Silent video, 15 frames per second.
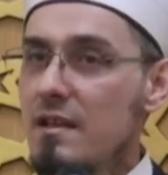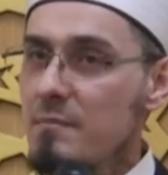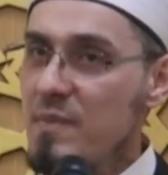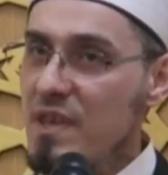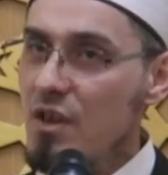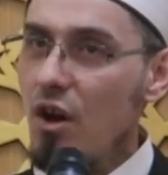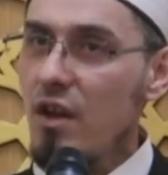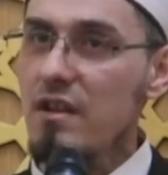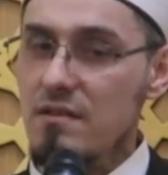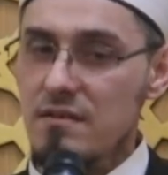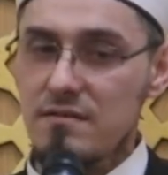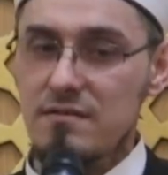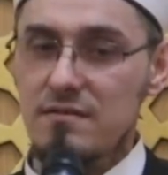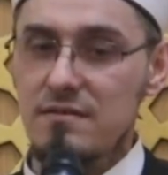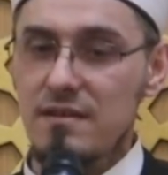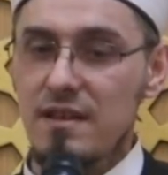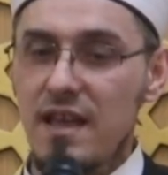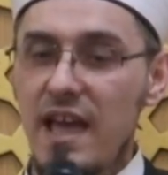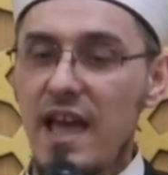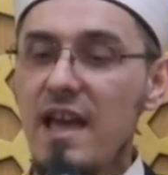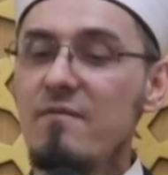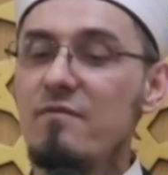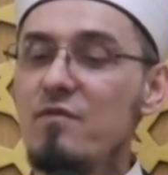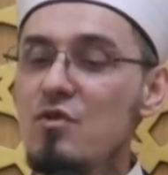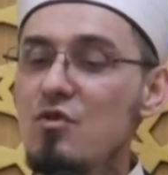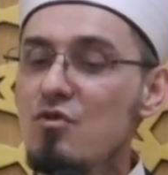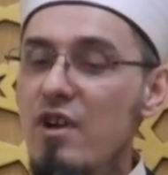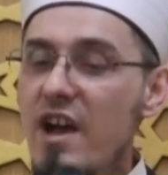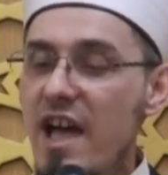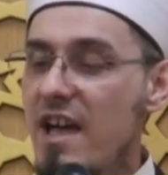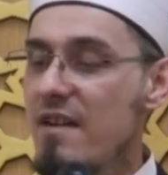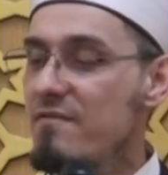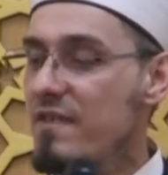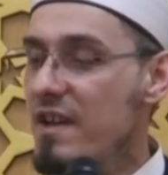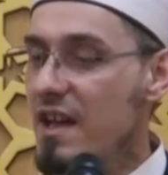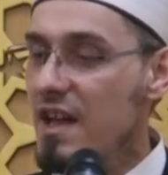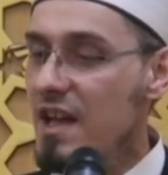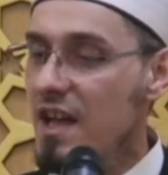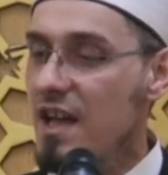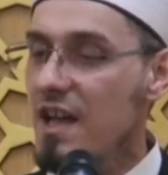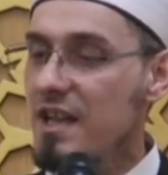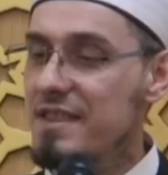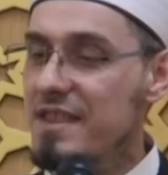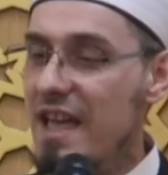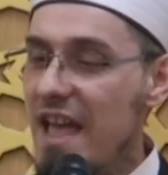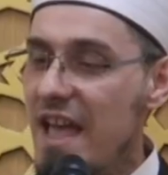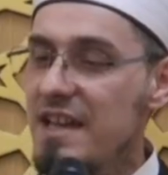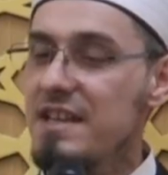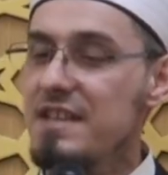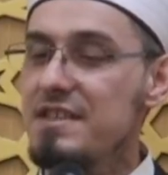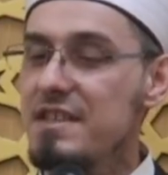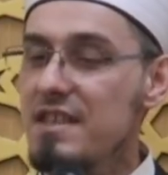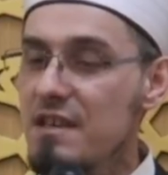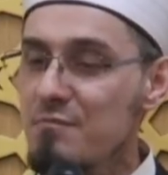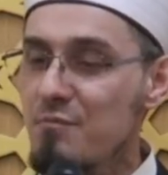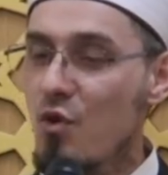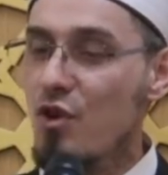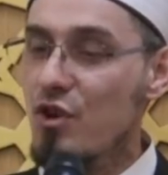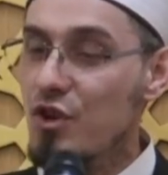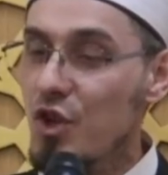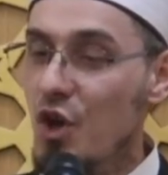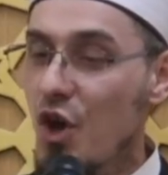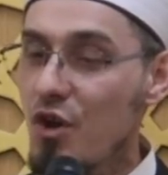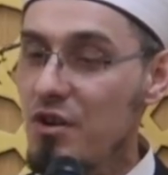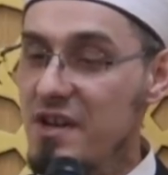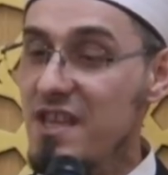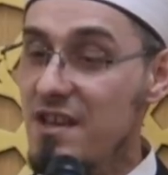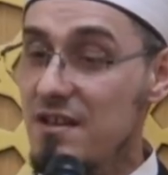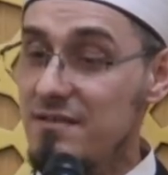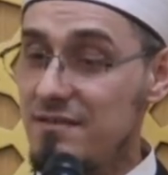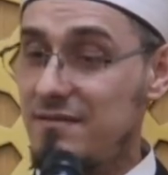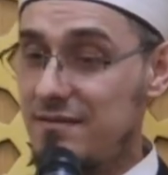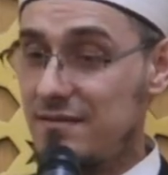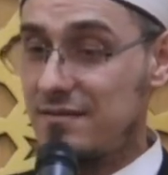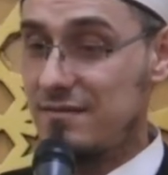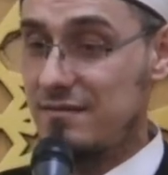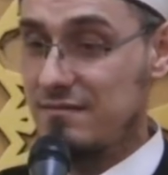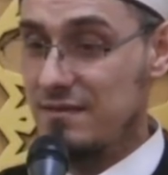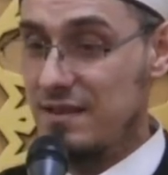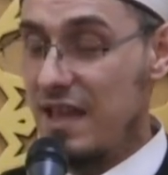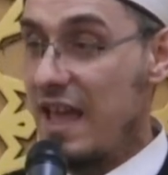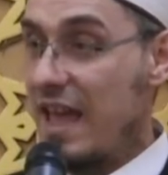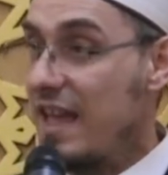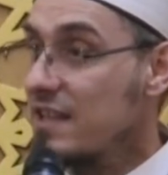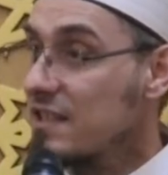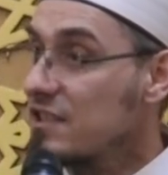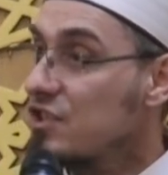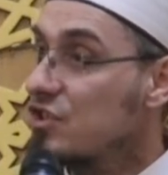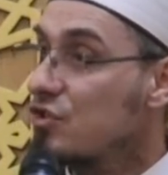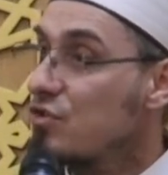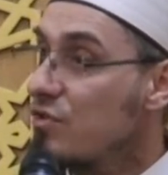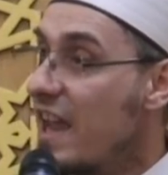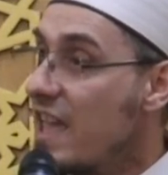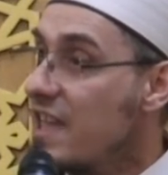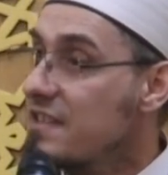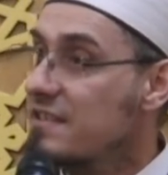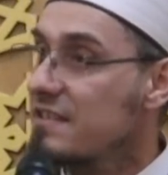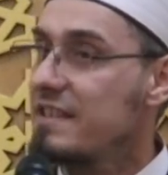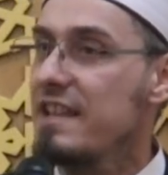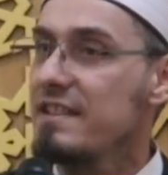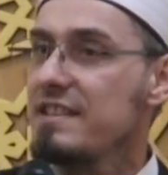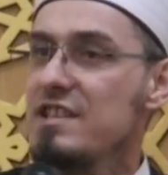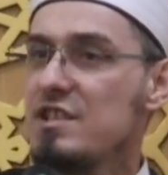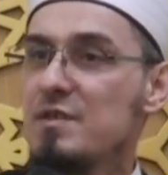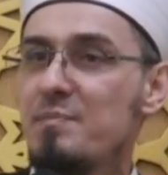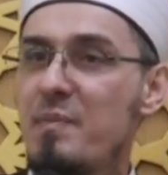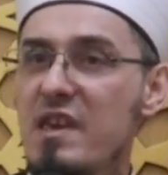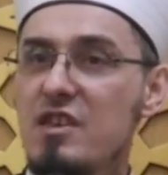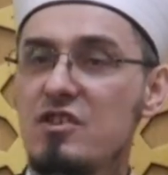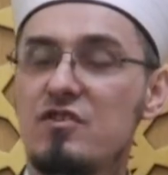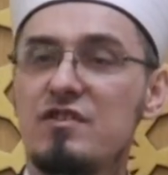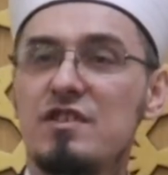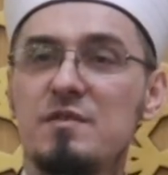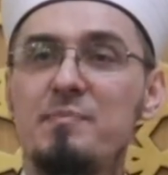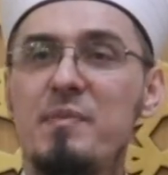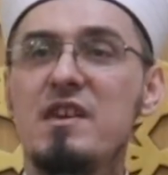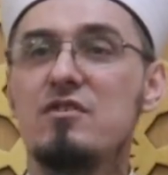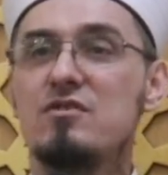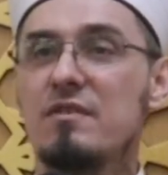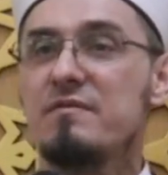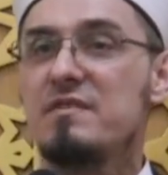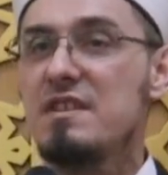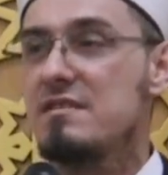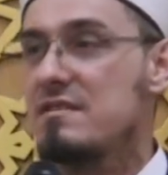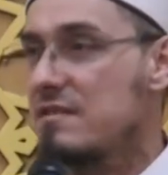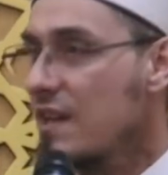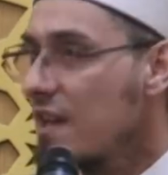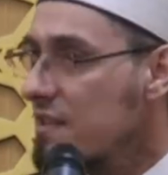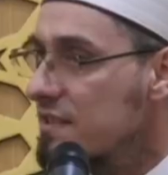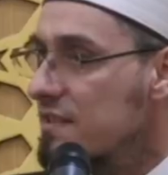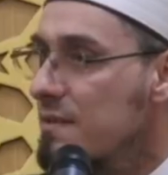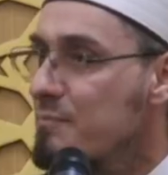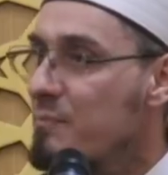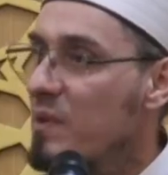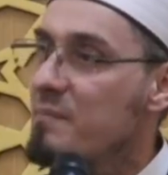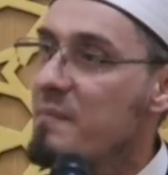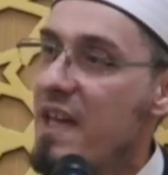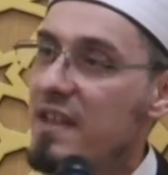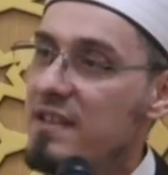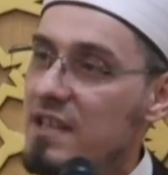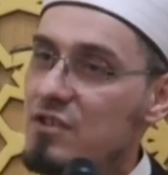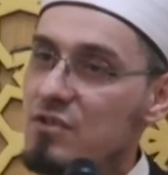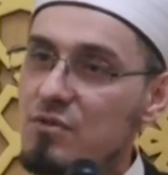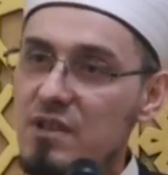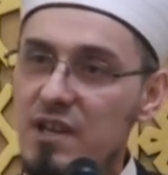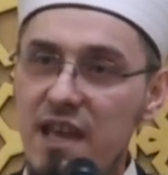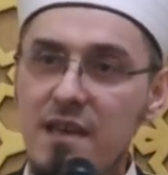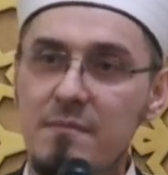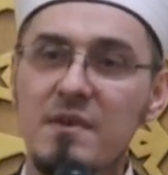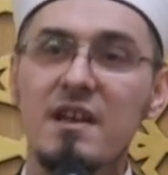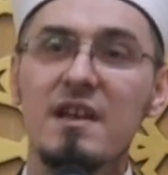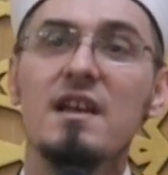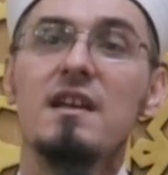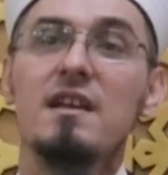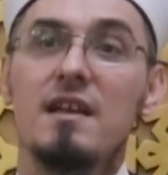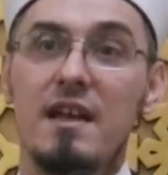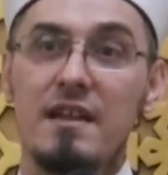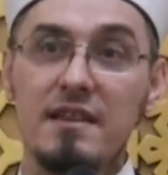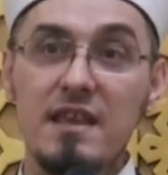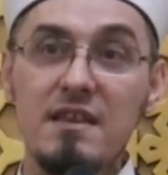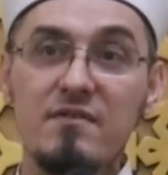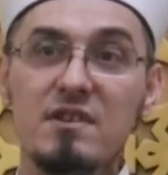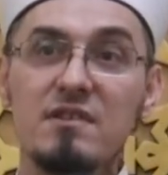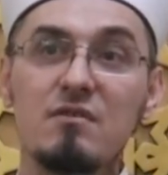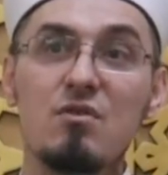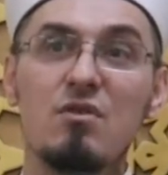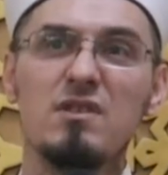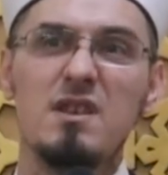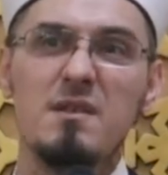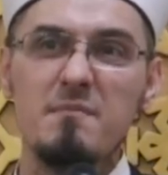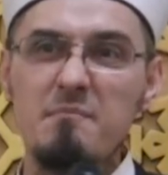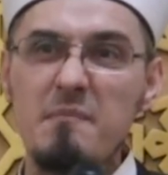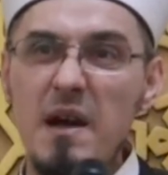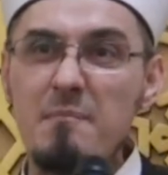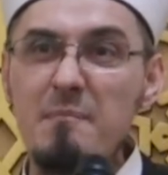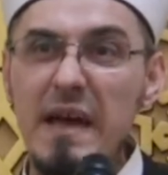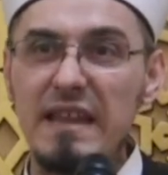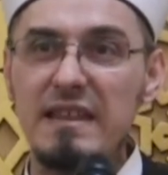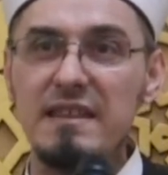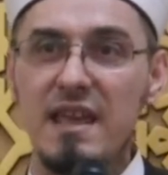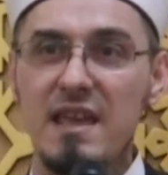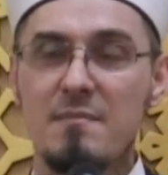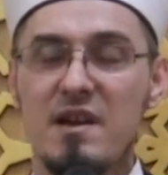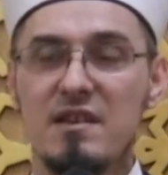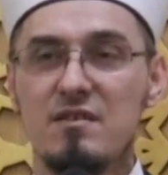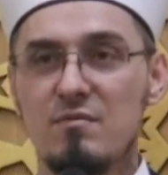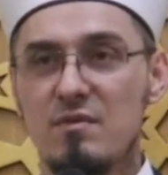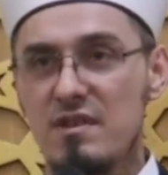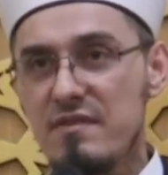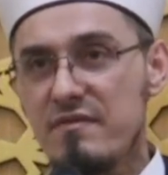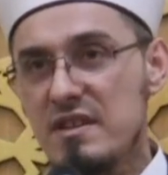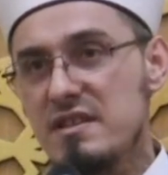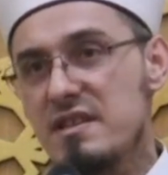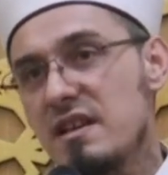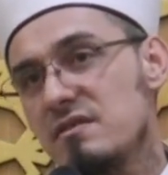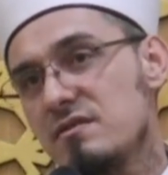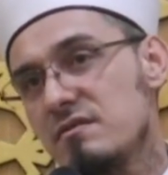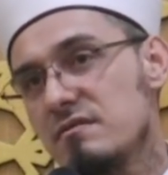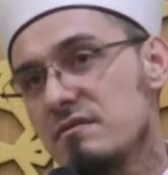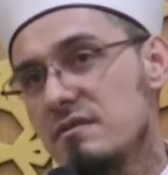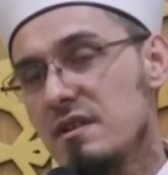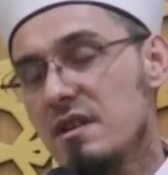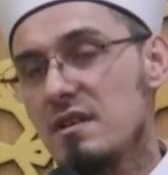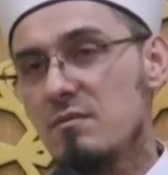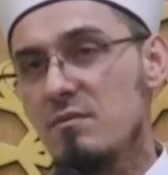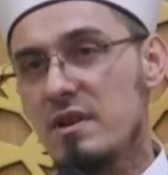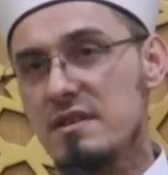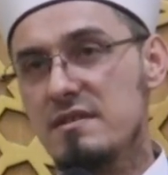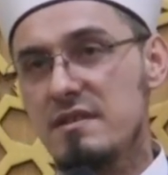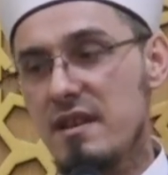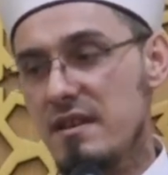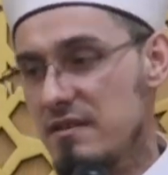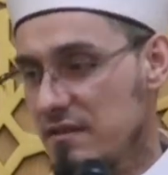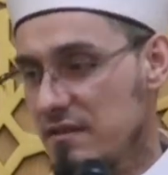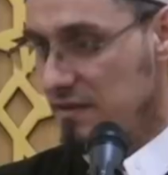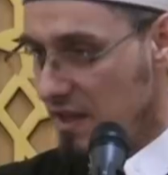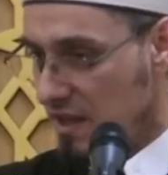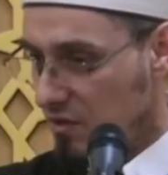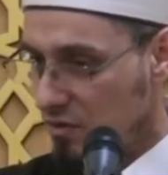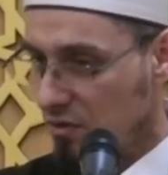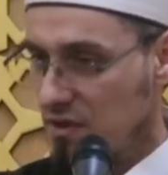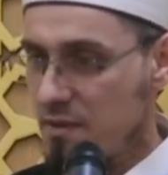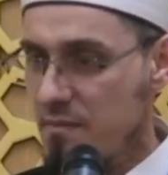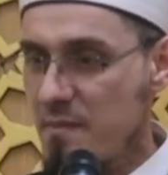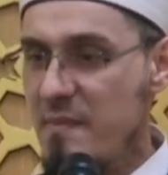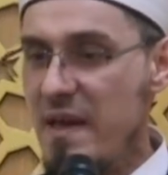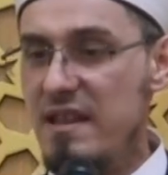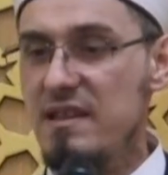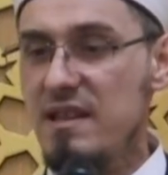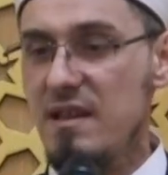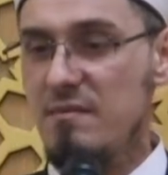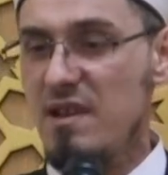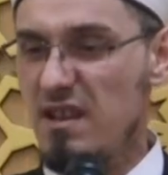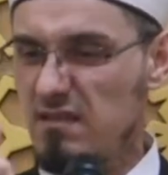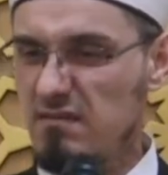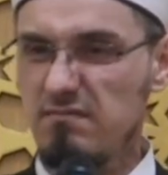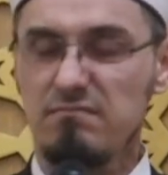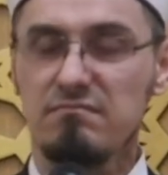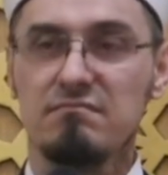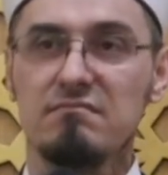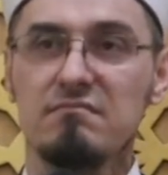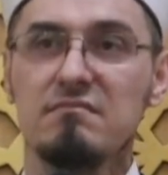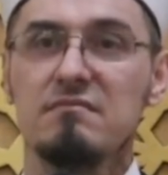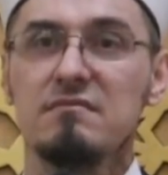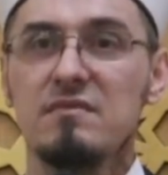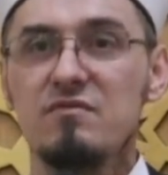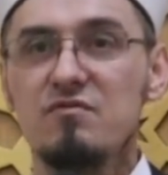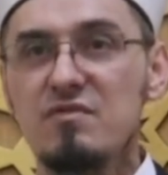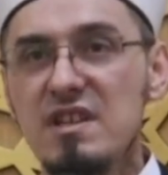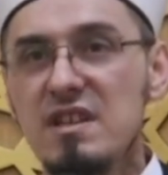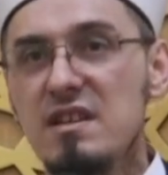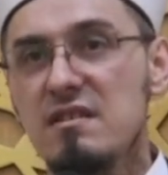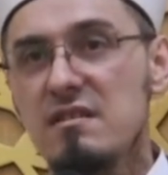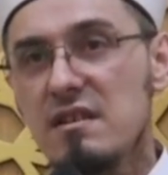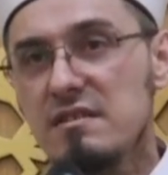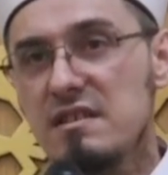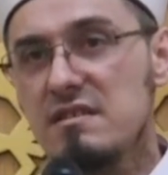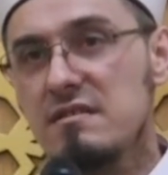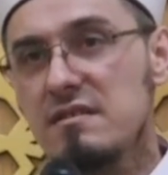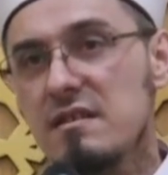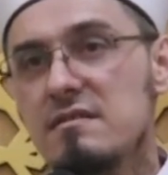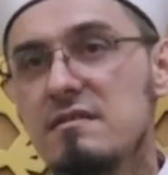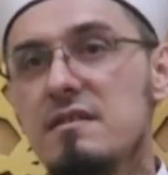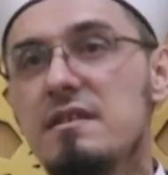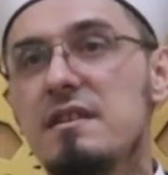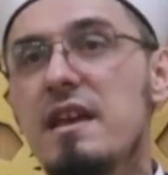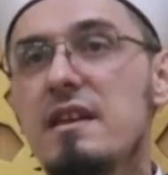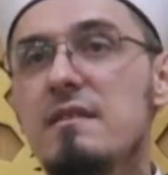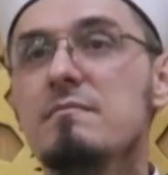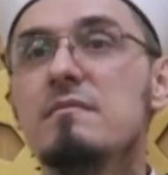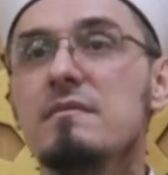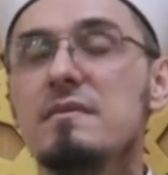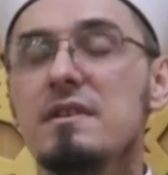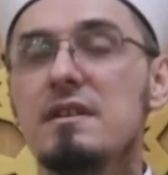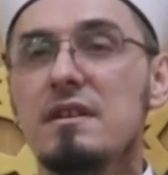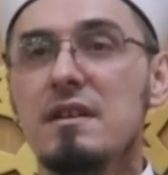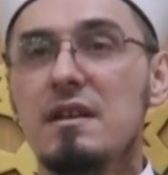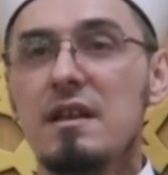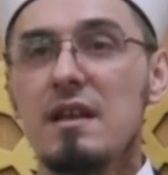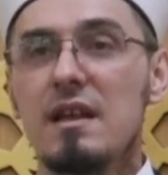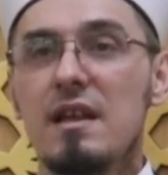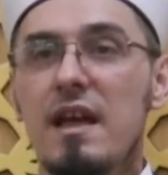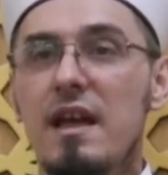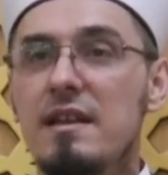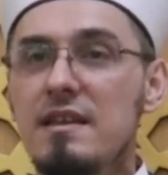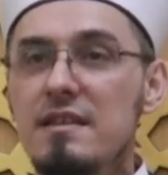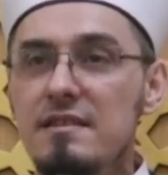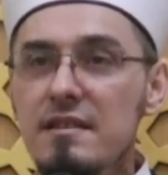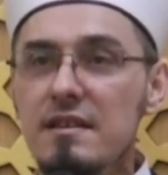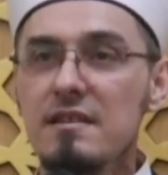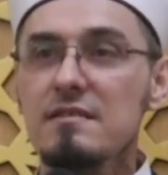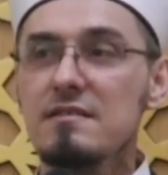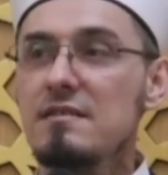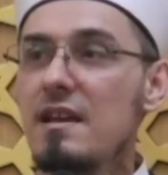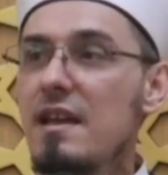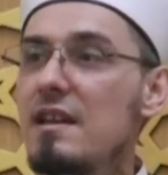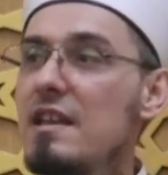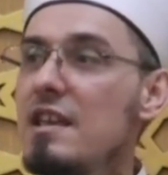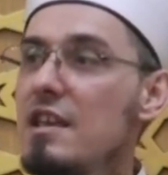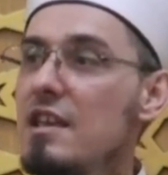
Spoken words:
be honest. Have you ever heard anything more glorious and straight than this speech, the speech of this simple man that you claim? And they even called him a bad name. I don't want to even tell you what he said. They called him a bad name, like, really disgusting name. And he turns and